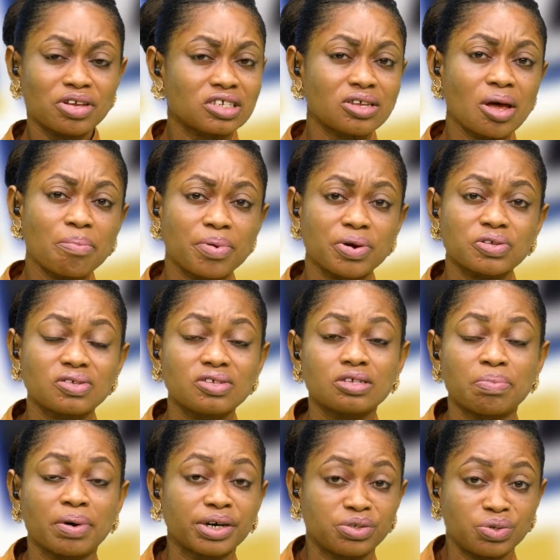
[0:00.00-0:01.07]
because some
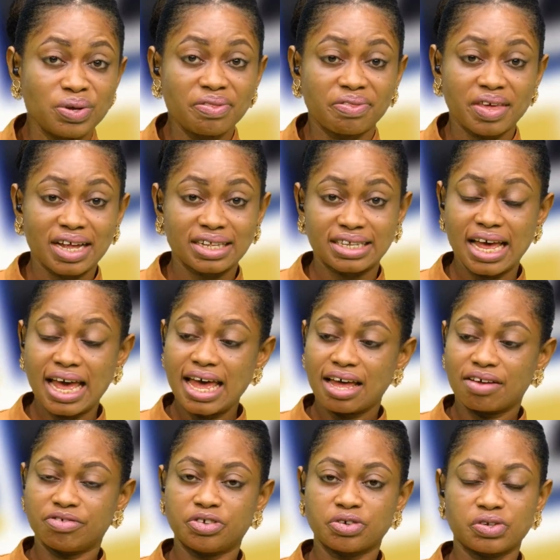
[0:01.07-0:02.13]
persons, by doing that,
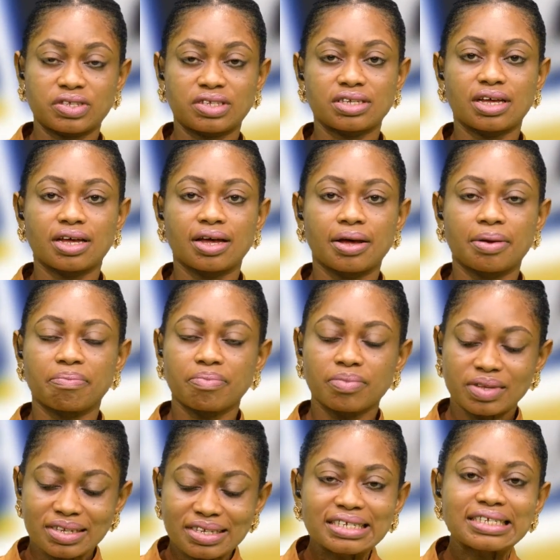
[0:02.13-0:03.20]
have just
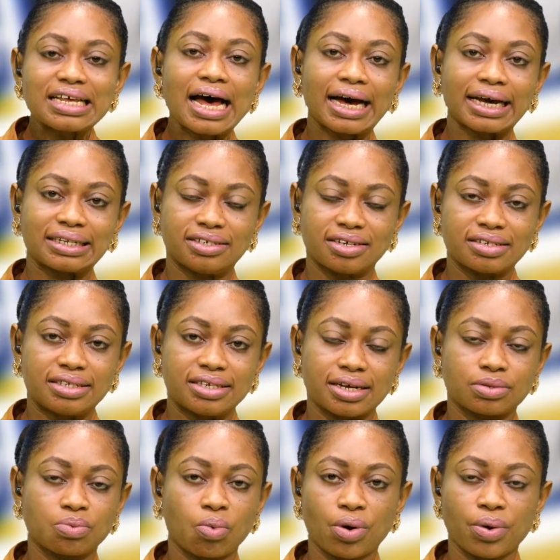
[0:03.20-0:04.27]
signed your
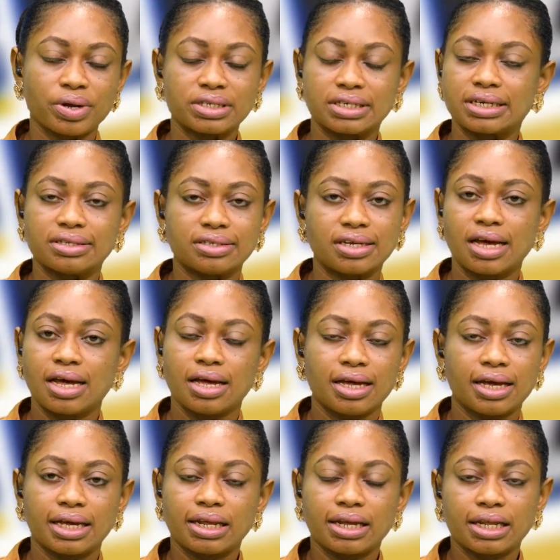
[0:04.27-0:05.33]
death warrant, and
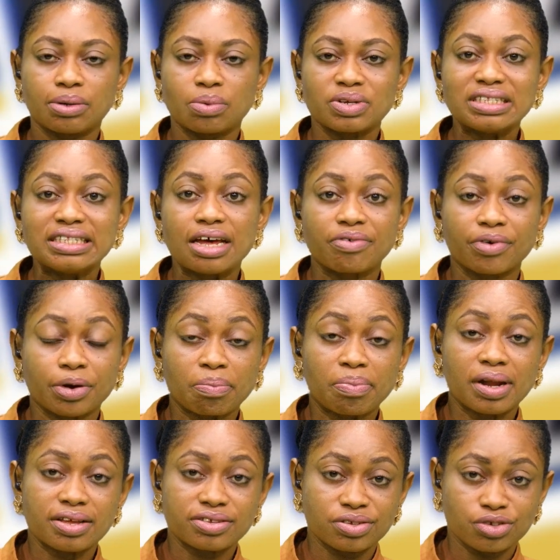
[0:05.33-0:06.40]
it was never a
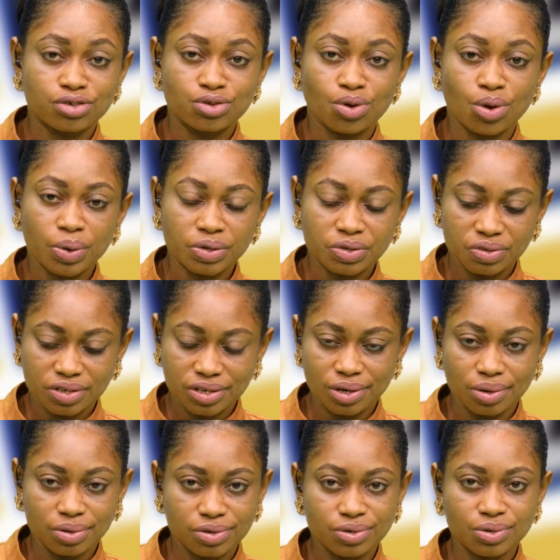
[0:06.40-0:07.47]
pleasant story to
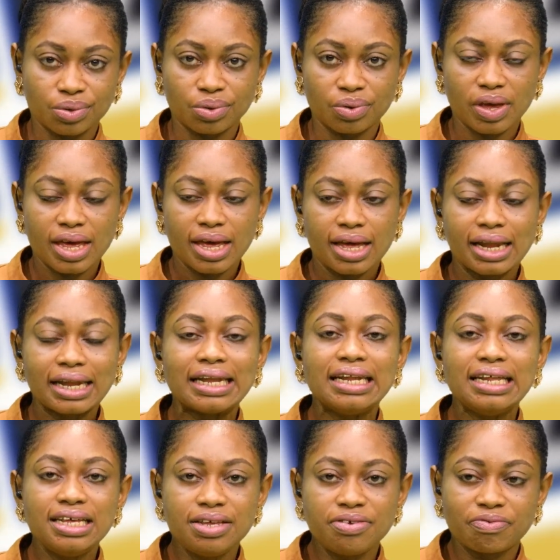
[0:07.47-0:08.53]
tell. So
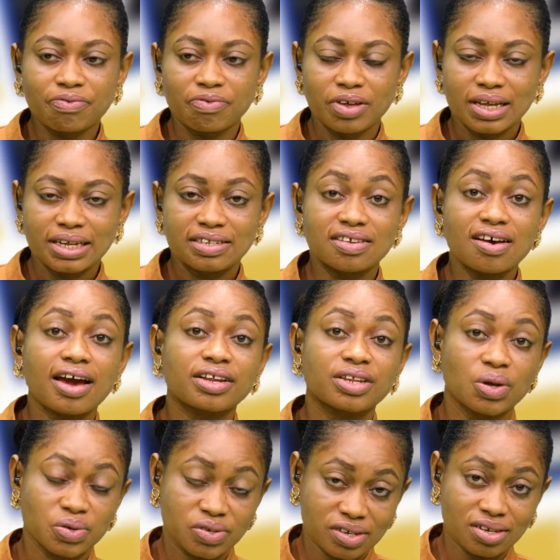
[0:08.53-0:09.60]
leave
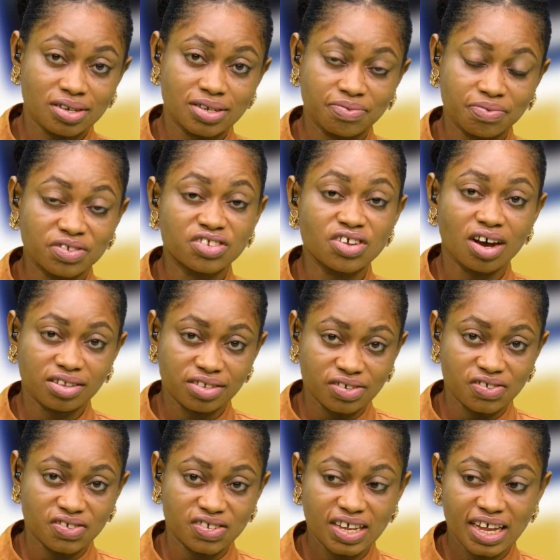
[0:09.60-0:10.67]
diagnosis for
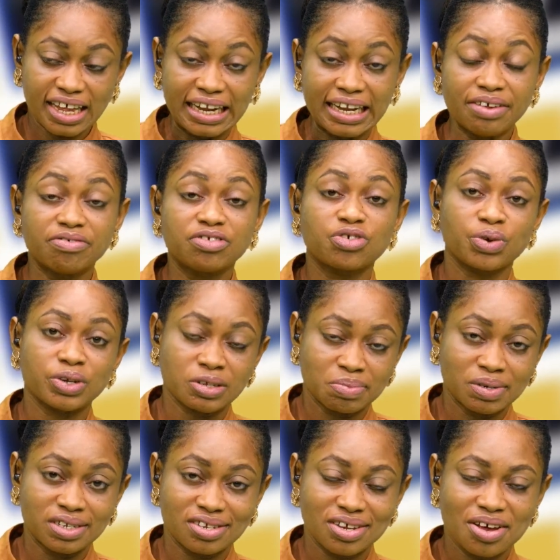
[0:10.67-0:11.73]
doctors, leave
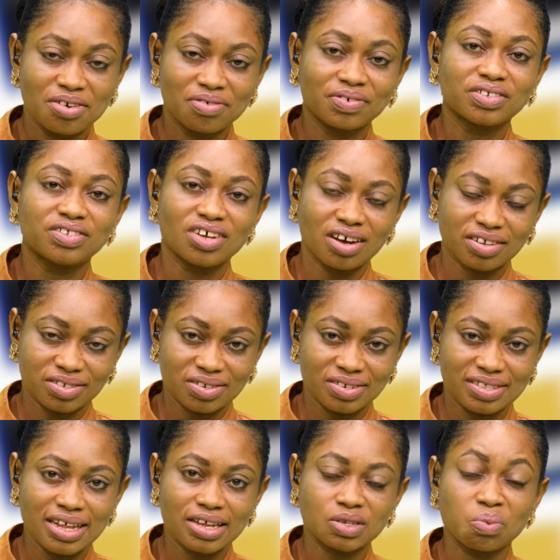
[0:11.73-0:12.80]
treatment for
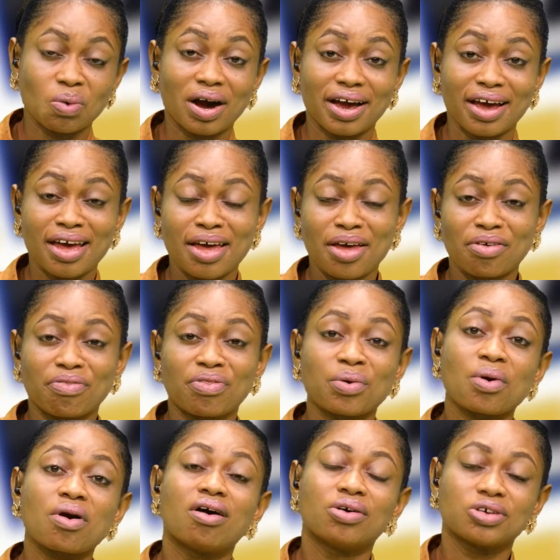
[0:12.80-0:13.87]
doctors. That's why
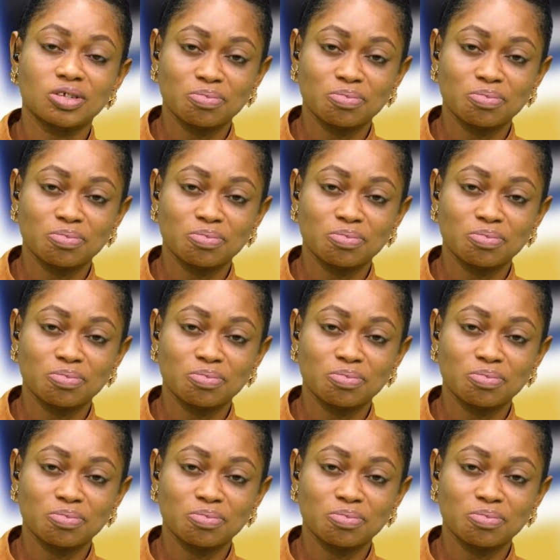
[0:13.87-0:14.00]
there are